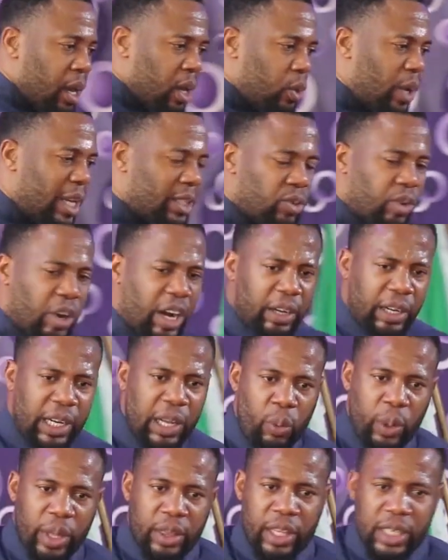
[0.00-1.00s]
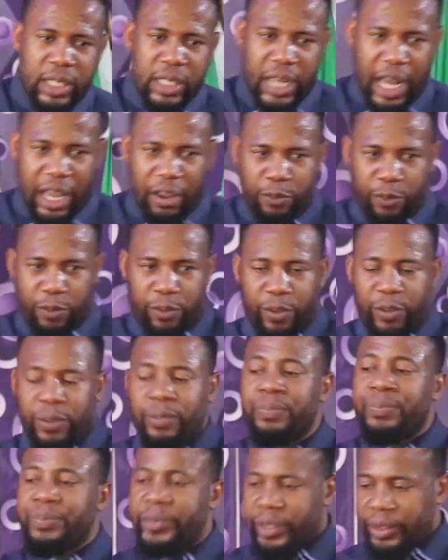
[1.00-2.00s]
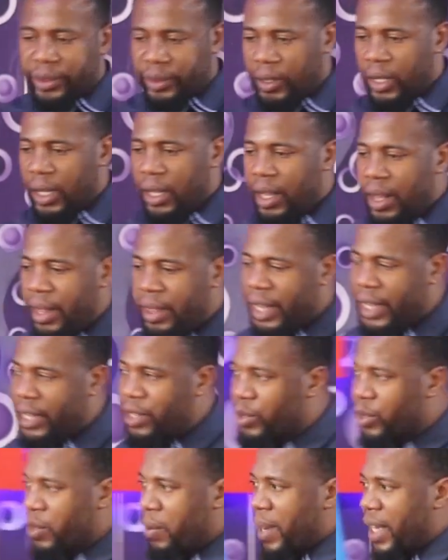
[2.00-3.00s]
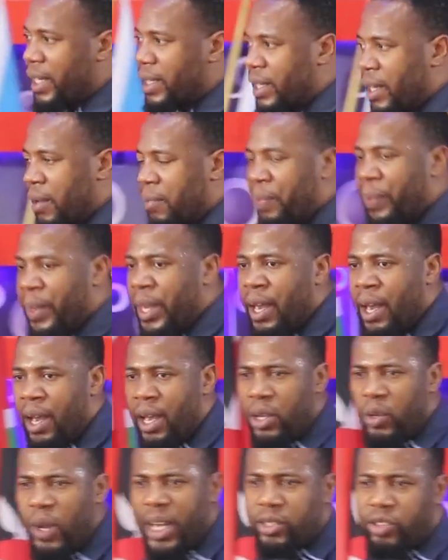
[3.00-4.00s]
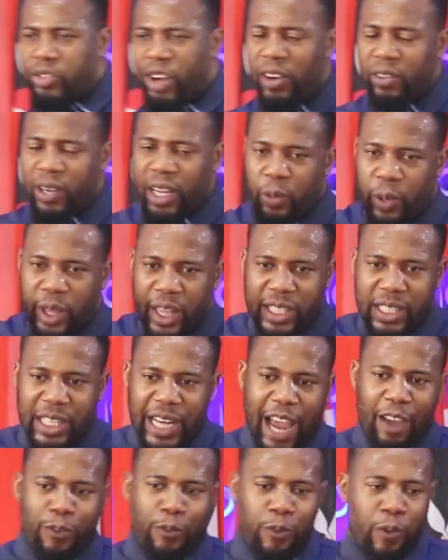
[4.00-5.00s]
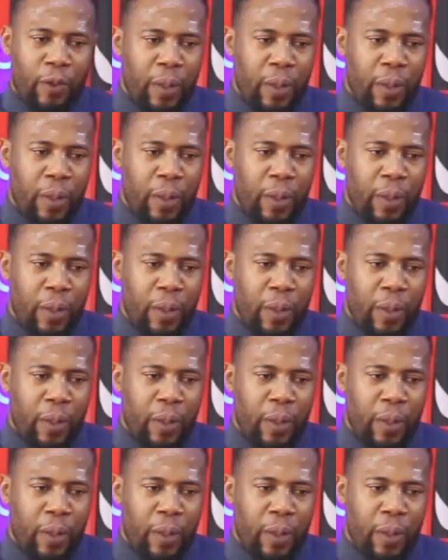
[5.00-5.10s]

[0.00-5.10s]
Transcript: You are struggling with this life. Thank you so much. You are struggling with this life